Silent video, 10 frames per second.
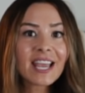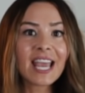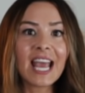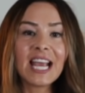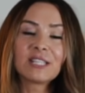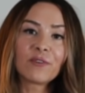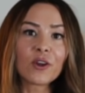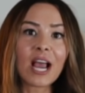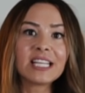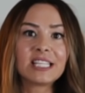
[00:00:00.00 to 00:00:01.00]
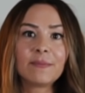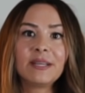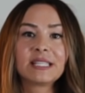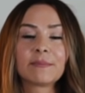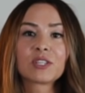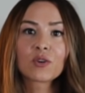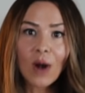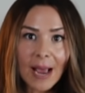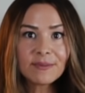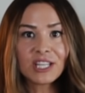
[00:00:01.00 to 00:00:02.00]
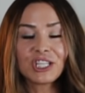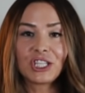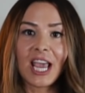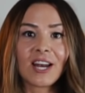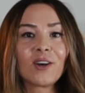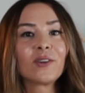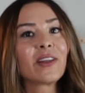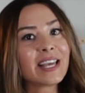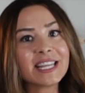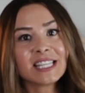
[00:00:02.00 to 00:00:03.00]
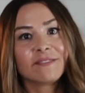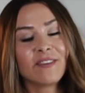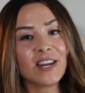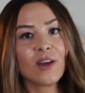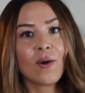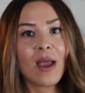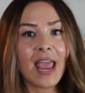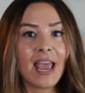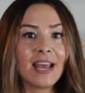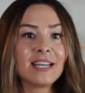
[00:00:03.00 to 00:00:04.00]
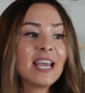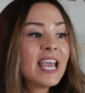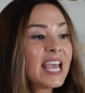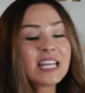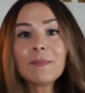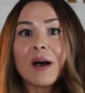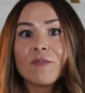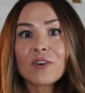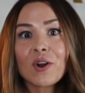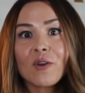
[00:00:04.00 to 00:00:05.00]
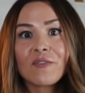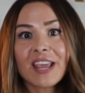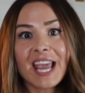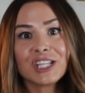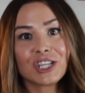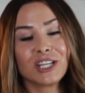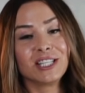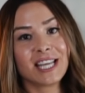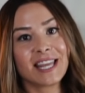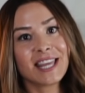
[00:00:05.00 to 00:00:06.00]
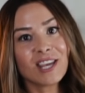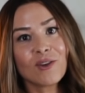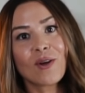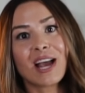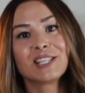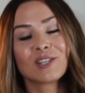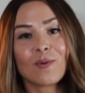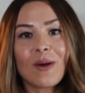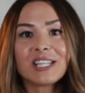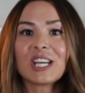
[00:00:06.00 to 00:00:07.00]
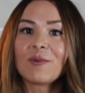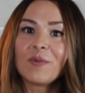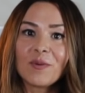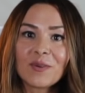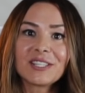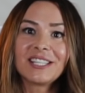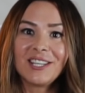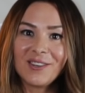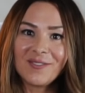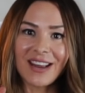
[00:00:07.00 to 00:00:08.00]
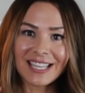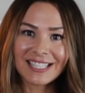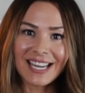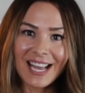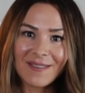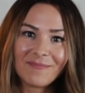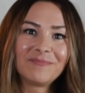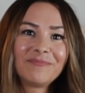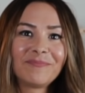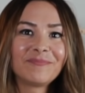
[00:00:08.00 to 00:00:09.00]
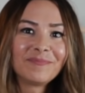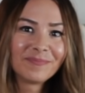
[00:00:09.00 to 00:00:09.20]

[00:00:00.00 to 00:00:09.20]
can get is for you guys to be subscribed to this channel, like this video, and hit the bell for notifications. And thank you guys so much, and we will see you next time.